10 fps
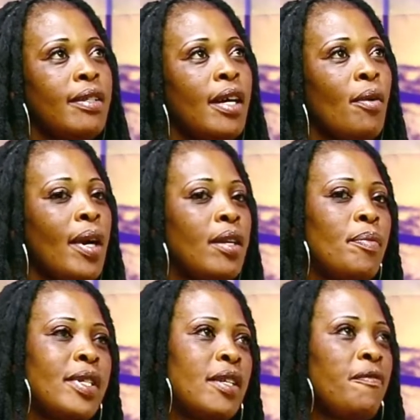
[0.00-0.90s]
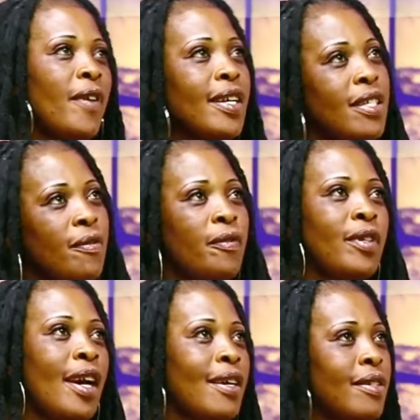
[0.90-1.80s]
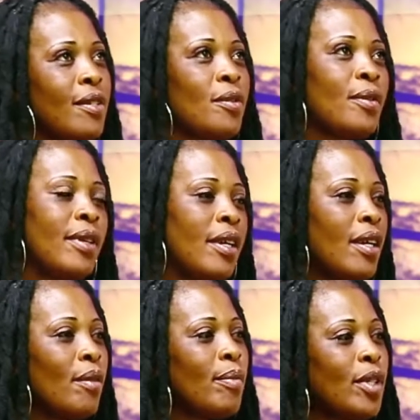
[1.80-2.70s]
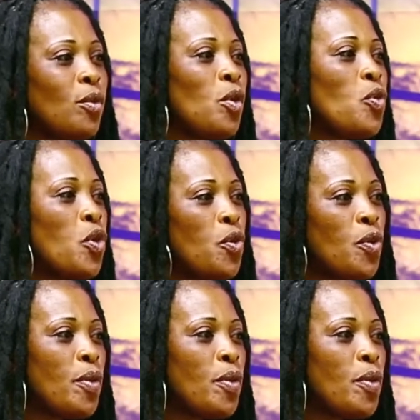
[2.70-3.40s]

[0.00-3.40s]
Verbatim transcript: that one was a fancy phone as you know, was the one we remember.